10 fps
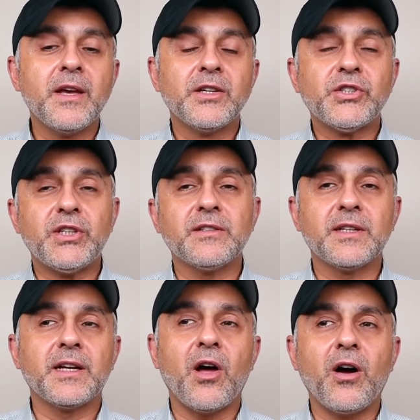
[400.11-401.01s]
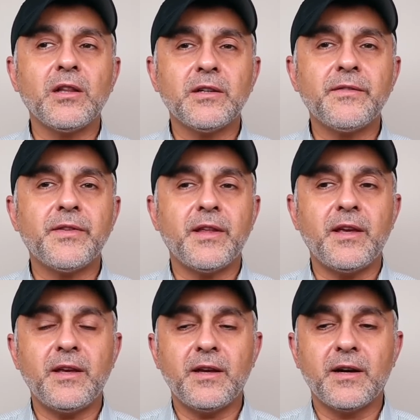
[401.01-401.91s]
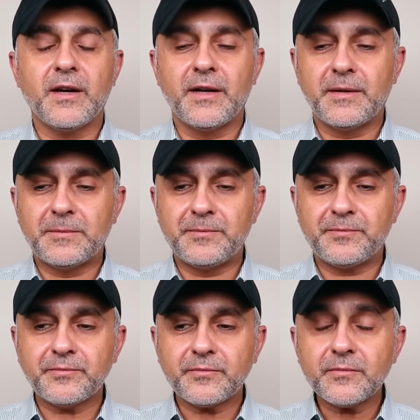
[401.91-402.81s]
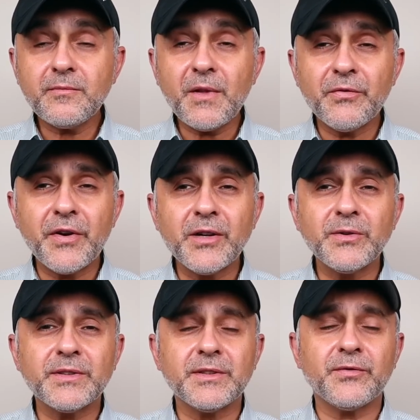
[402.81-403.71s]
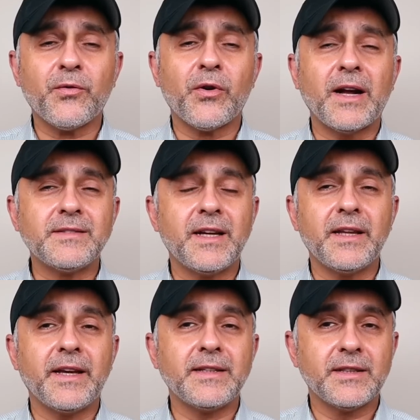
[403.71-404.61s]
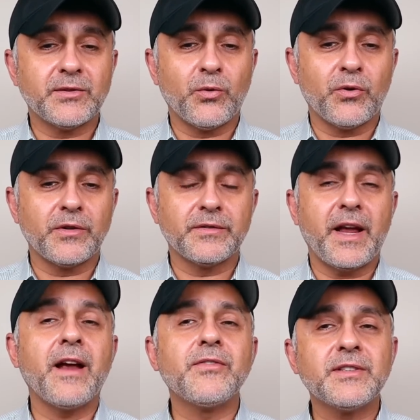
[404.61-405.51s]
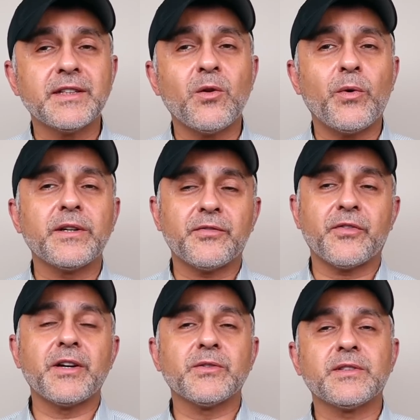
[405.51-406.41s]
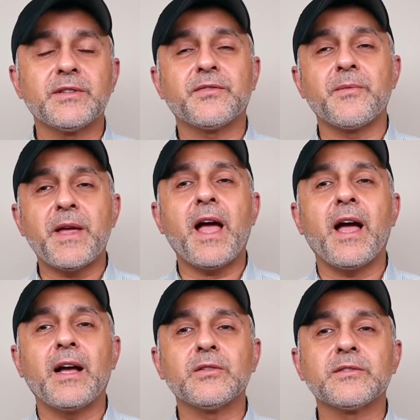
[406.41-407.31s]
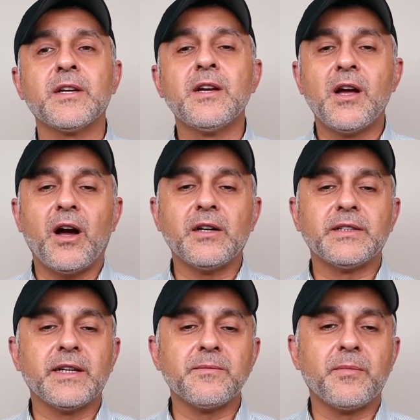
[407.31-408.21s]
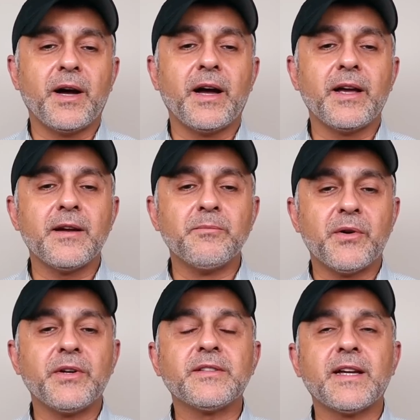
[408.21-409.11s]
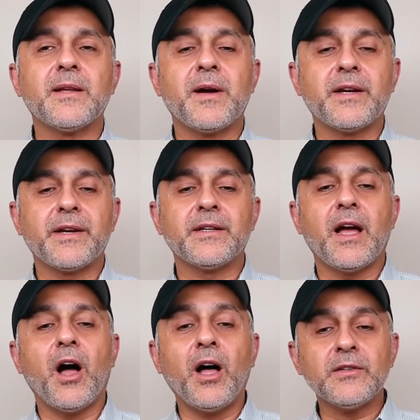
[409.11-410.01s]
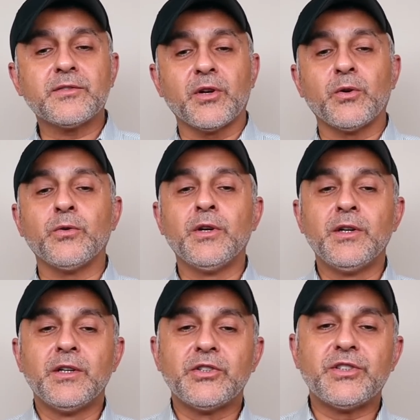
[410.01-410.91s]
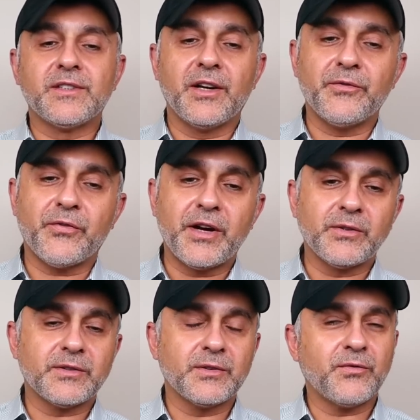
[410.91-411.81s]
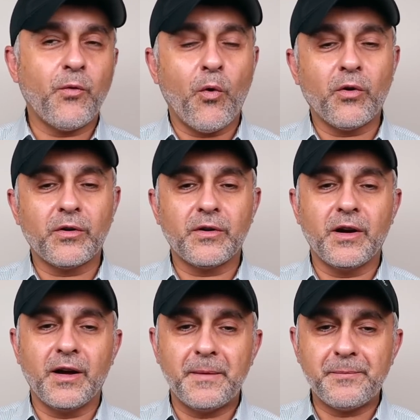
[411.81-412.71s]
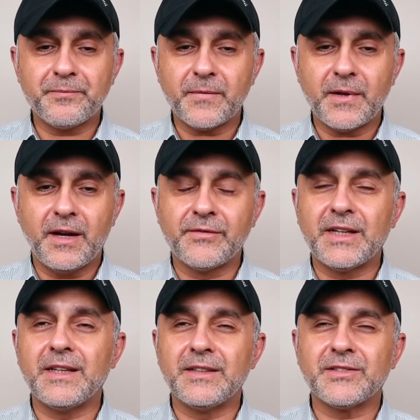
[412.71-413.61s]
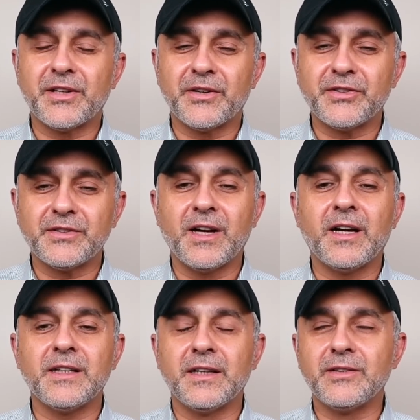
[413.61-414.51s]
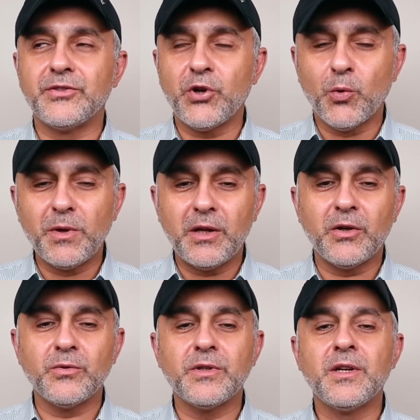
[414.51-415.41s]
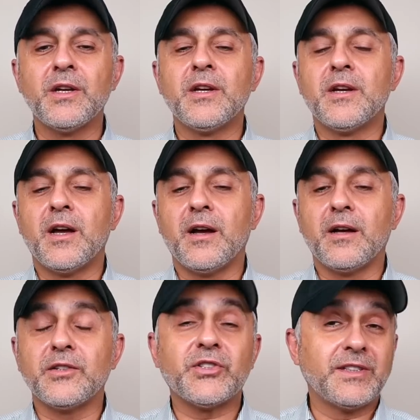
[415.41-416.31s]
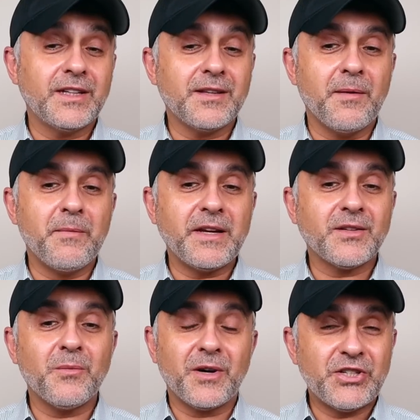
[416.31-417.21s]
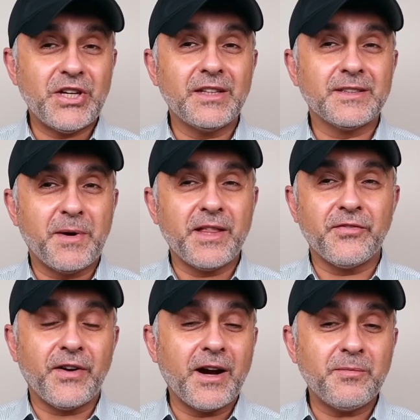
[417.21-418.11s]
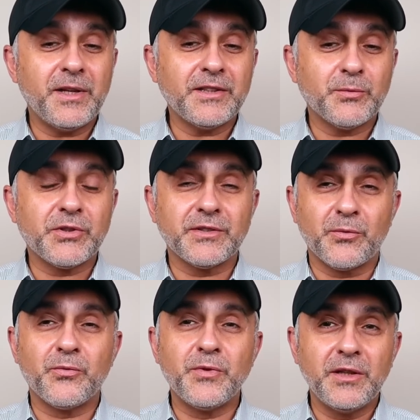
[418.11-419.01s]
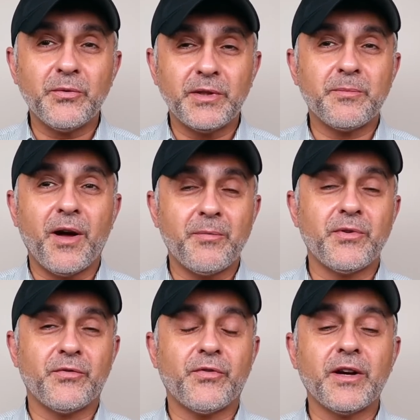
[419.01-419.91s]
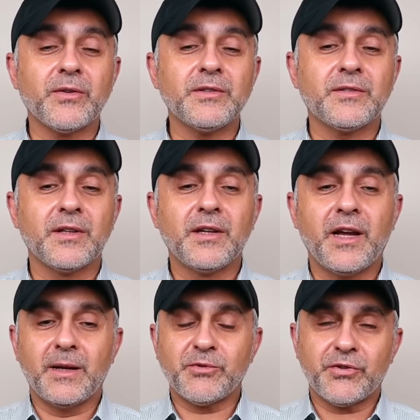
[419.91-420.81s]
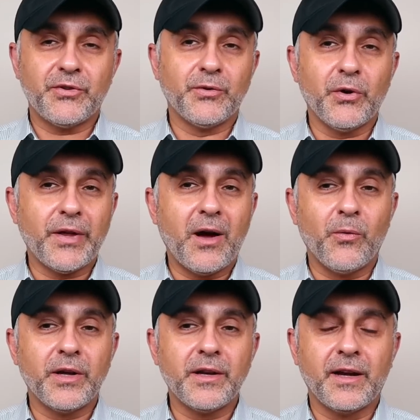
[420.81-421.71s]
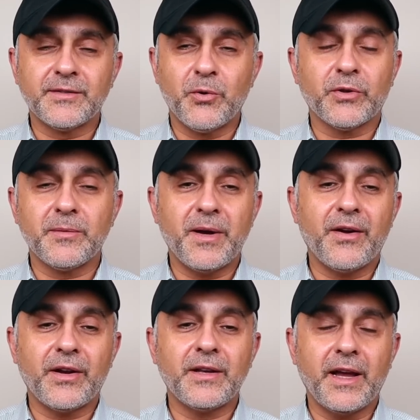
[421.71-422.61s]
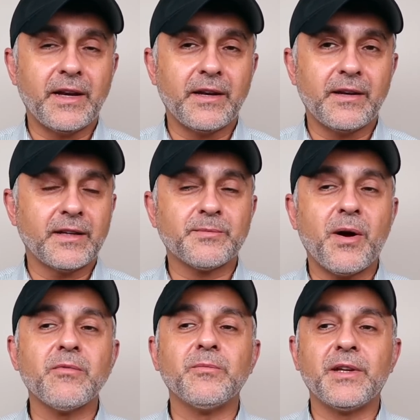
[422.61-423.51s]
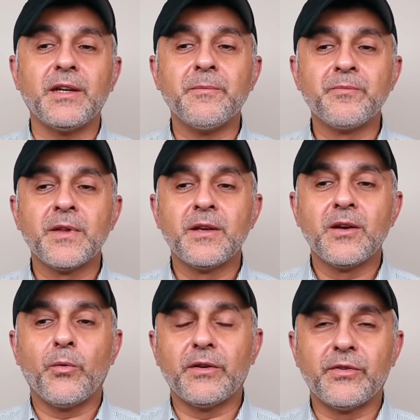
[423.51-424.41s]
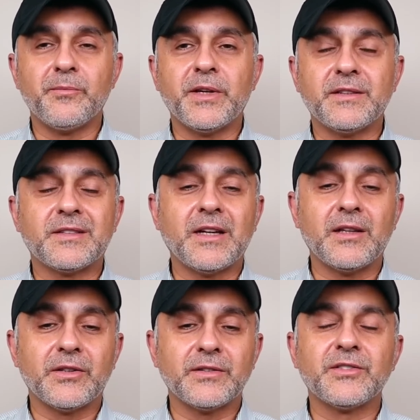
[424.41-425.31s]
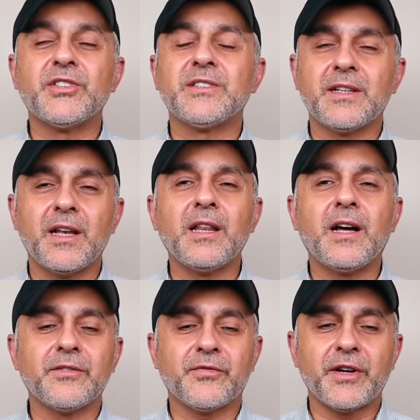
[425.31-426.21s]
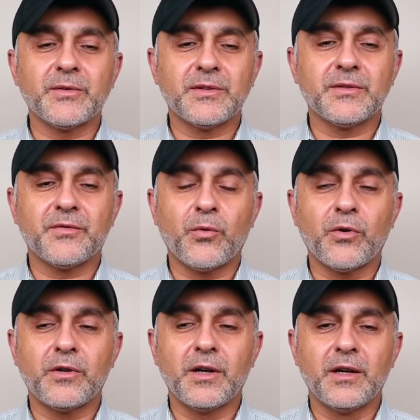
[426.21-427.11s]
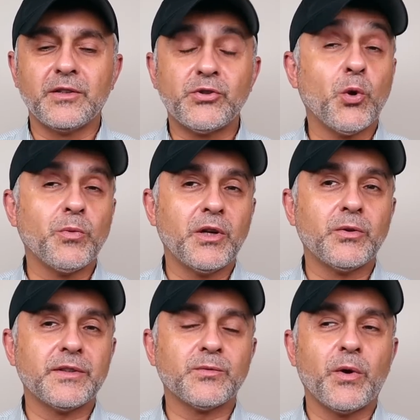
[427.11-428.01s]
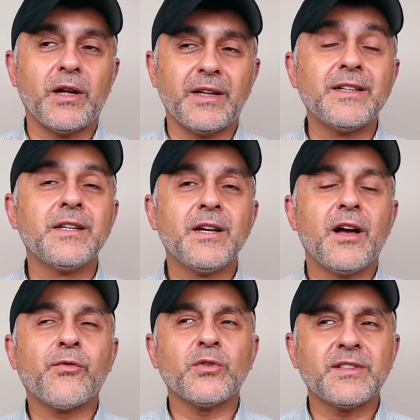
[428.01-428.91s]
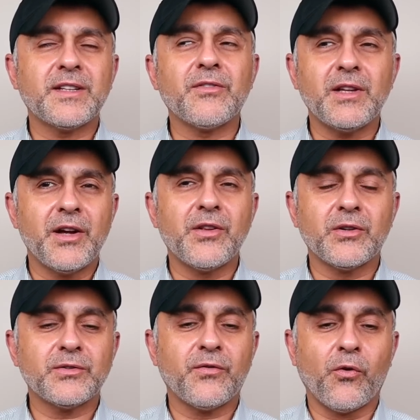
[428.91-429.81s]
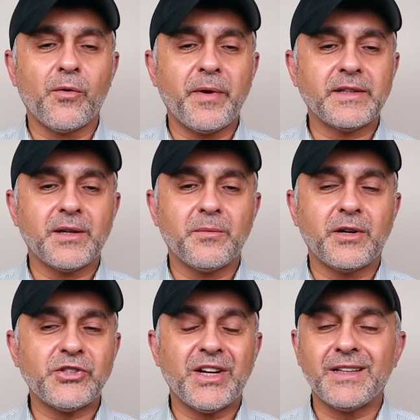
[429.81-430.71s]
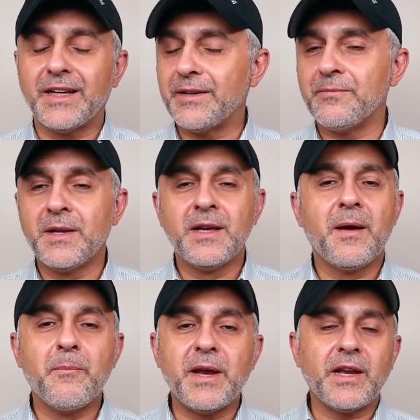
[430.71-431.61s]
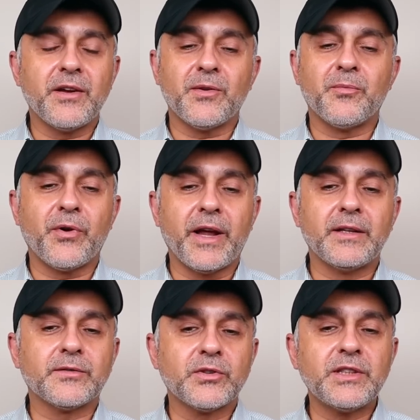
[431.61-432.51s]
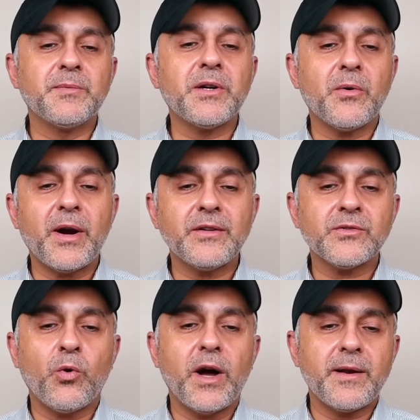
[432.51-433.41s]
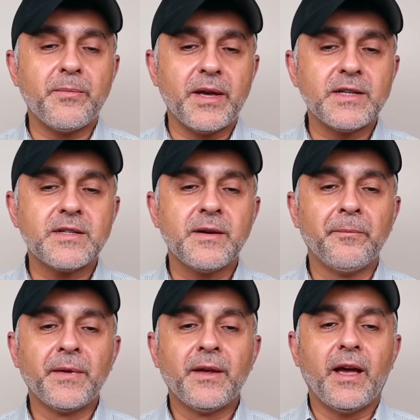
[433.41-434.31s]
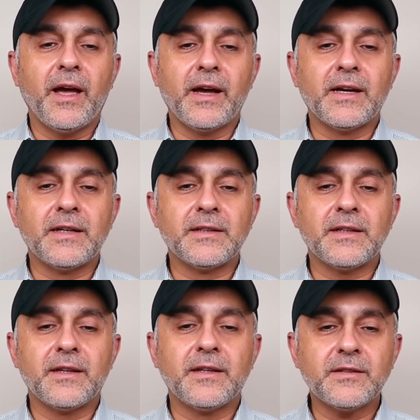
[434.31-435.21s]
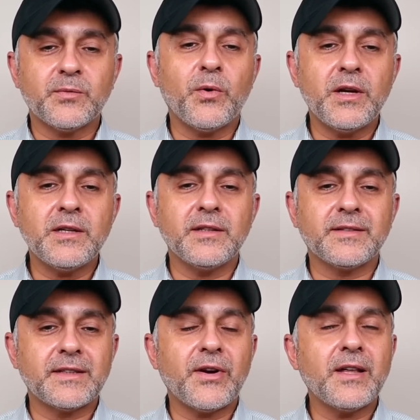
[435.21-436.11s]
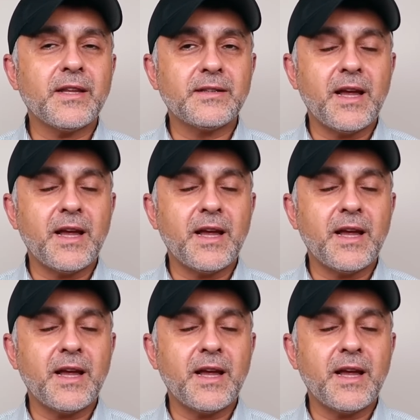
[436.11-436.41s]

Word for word: She's done all of the um, fragrances for Atelier des Ors. Every single one of the fragrances from that house are done by Marie Salamagna. Also, she's done fragrances for, um, I've got a list here. She's got uh, Jo Malone, uh, she did Maison Margiela's By the Fireplace, which is a really, really popular fragrance, and I'm sure you know that one. I've spoken about it, and that's probably one of her big sellers. And she's done a lot of fragrances for uh, Jo Malone as well, and of course several others for Maison Margiela and many other brands. So she's been around quite a bit. And this one, Cedrat de